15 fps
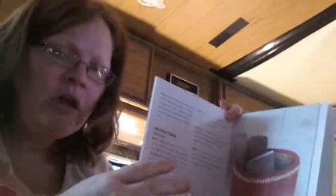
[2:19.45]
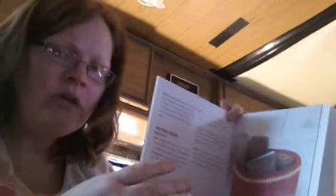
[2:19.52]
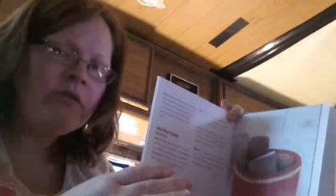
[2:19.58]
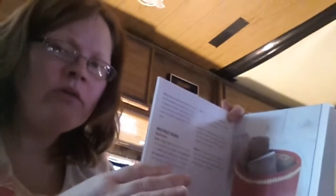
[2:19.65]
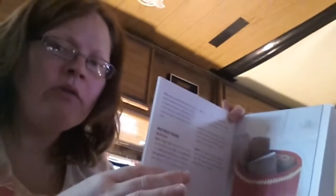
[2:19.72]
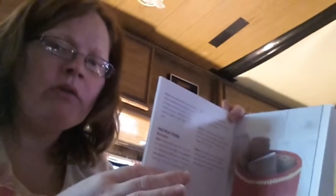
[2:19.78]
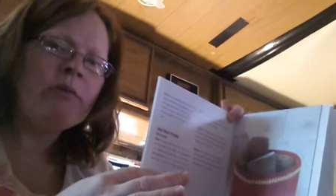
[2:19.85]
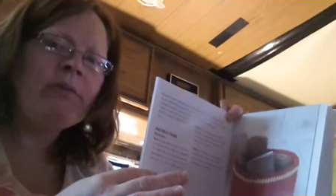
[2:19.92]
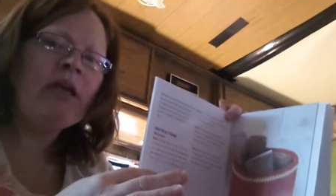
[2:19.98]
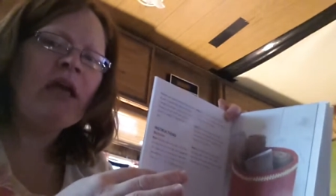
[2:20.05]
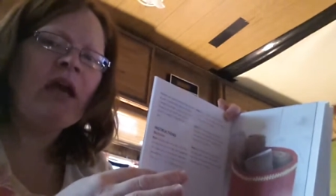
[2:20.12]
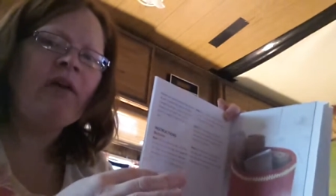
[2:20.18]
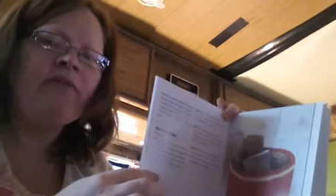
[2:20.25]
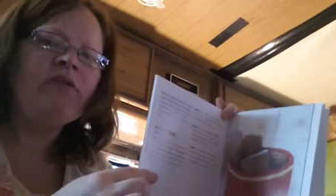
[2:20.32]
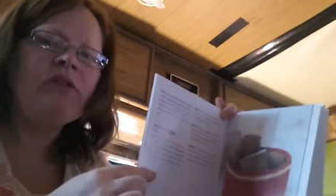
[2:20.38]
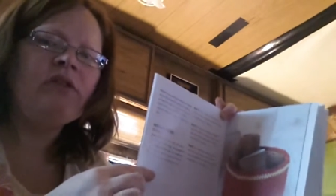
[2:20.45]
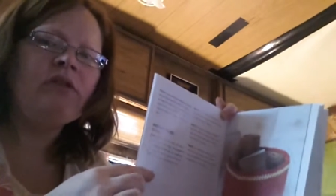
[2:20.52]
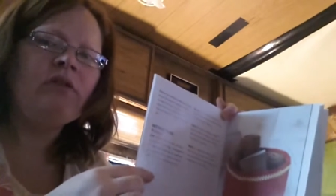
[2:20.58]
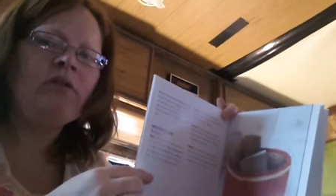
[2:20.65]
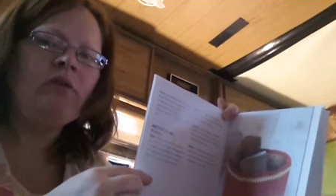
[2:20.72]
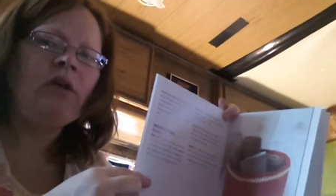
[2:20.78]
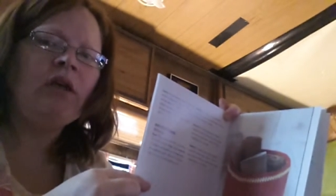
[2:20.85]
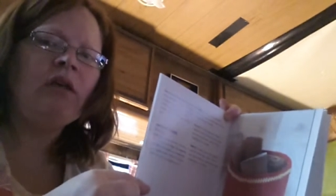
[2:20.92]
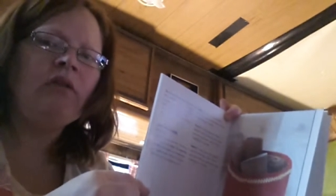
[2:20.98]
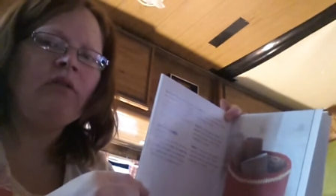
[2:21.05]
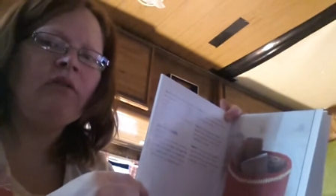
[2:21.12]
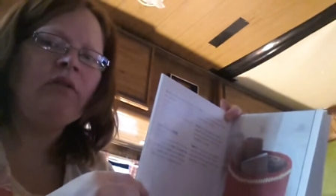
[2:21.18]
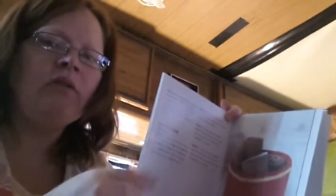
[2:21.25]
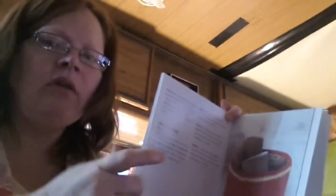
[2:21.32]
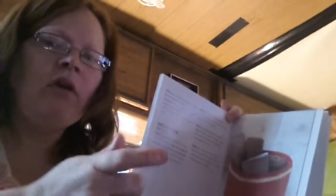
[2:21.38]
So what I'm going to have to do
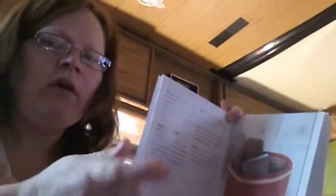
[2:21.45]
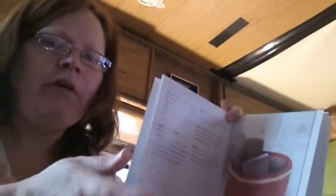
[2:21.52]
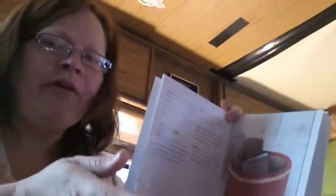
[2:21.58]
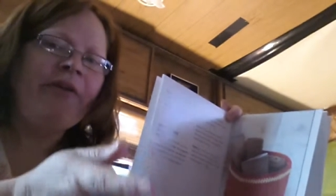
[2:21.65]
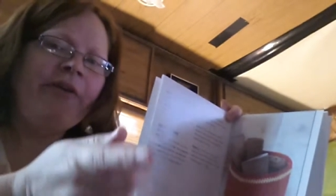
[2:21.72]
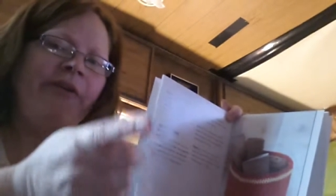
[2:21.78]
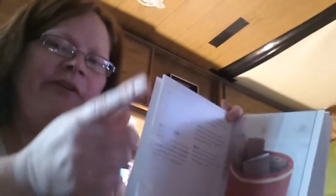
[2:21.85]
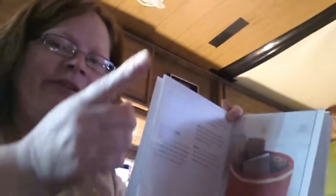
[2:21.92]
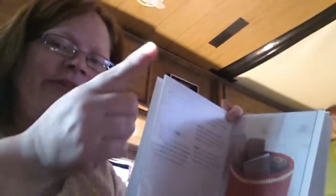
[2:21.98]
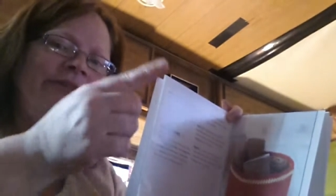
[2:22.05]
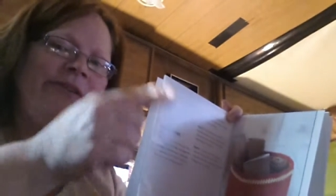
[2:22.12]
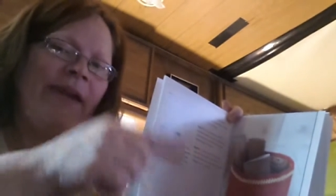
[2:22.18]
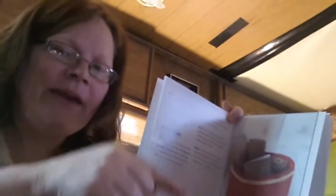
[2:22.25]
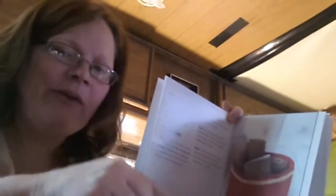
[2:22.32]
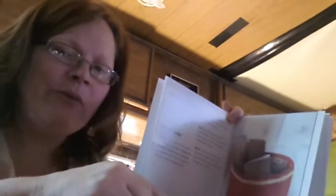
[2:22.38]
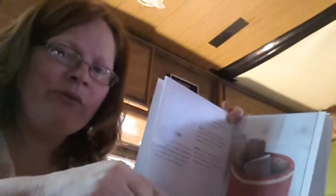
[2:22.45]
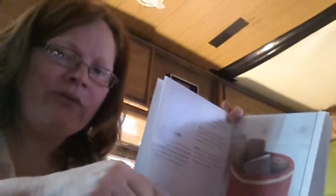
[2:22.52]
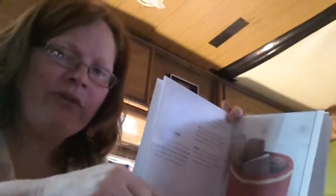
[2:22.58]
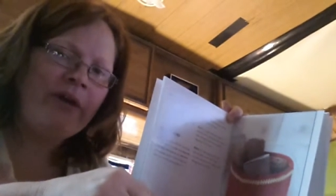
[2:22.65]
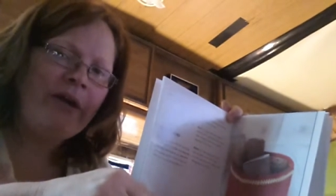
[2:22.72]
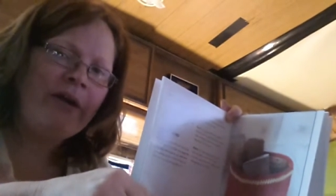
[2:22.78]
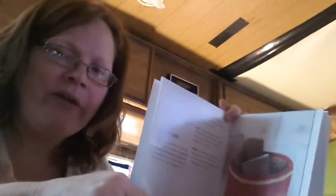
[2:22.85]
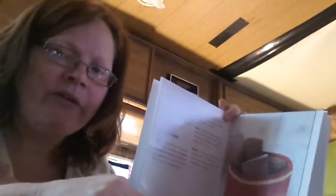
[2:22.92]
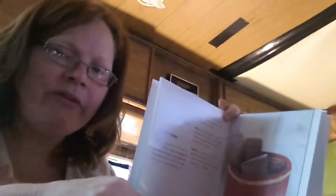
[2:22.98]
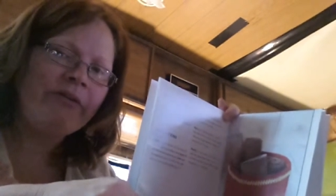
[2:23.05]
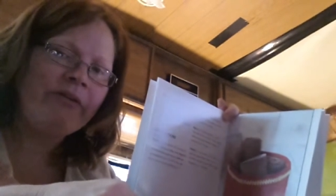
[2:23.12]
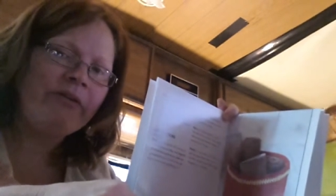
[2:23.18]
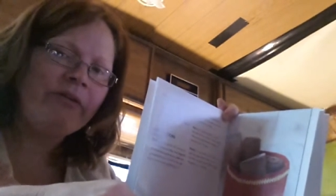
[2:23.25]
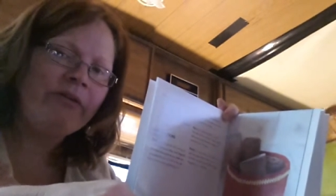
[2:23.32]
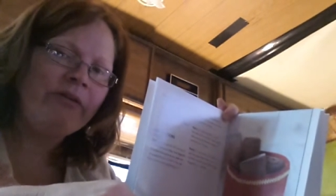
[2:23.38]
is
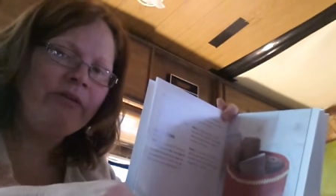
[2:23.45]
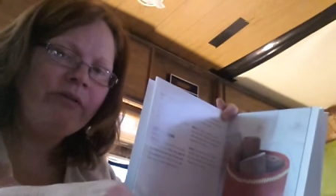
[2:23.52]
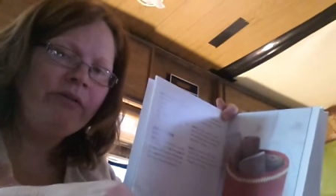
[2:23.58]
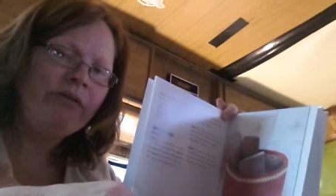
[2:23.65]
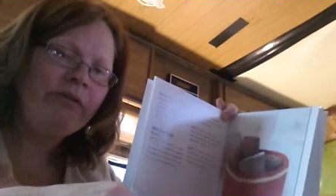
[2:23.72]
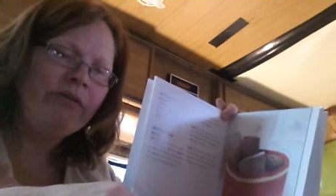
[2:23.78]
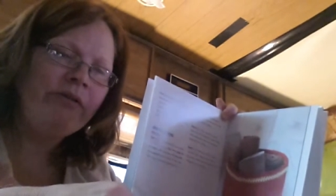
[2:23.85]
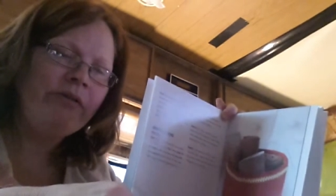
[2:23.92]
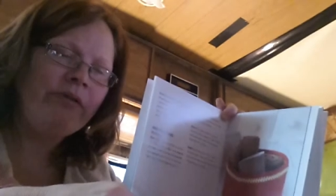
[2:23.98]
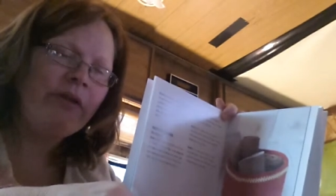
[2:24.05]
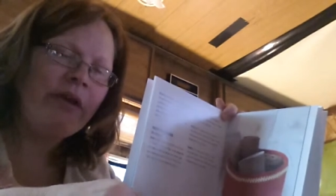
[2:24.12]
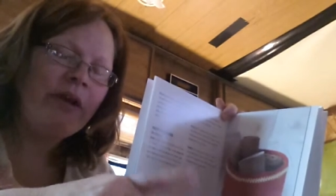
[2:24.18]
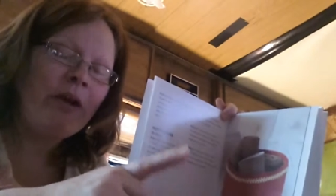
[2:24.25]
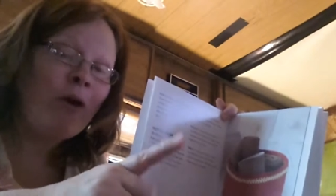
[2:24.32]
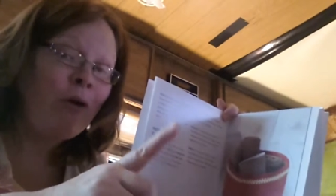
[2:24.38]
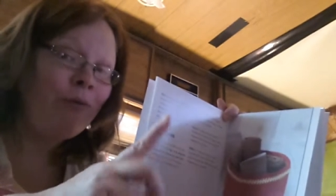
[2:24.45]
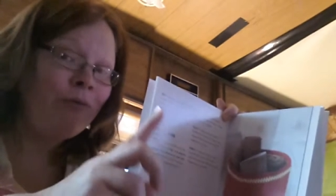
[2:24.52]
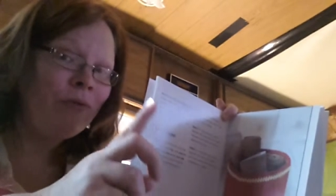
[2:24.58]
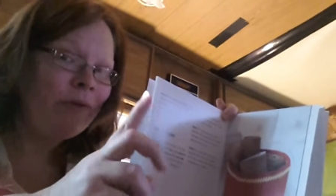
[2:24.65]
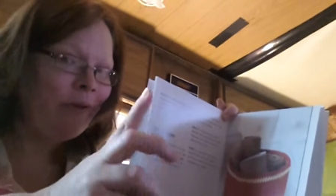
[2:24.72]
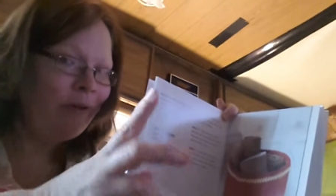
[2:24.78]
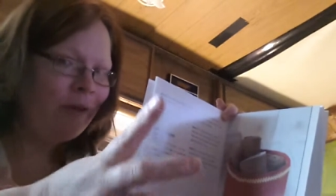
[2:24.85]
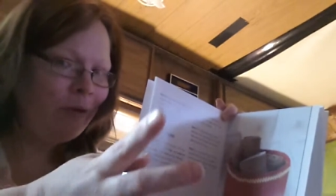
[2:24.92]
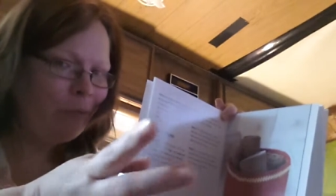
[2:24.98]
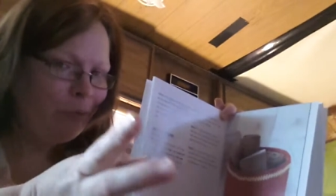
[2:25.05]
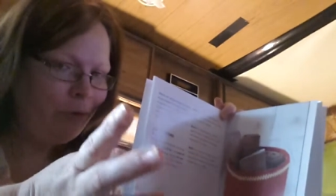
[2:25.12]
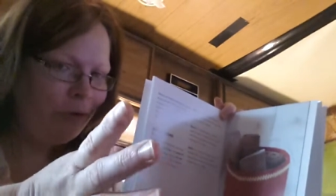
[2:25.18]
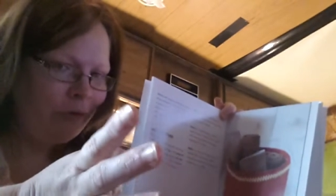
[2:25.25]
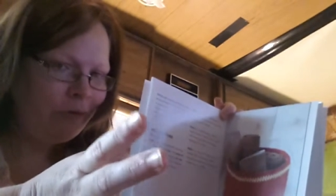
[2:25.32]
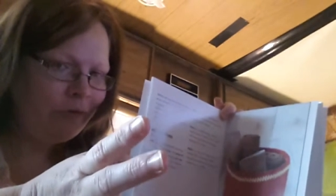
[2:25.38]
downsize, and hopefully that
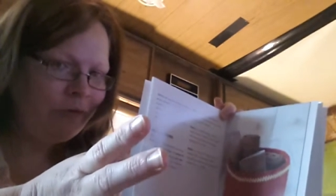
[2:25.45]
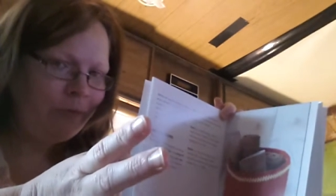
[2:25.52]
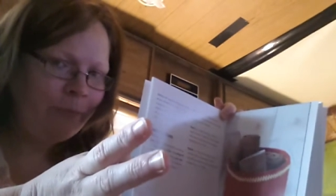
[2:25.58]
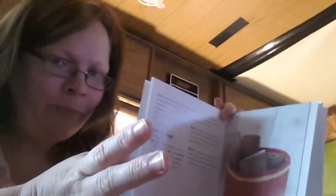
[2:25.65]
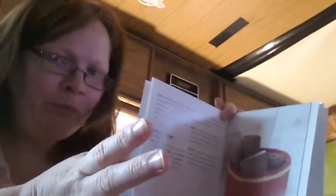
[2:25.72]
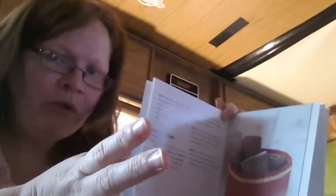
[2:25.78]
works.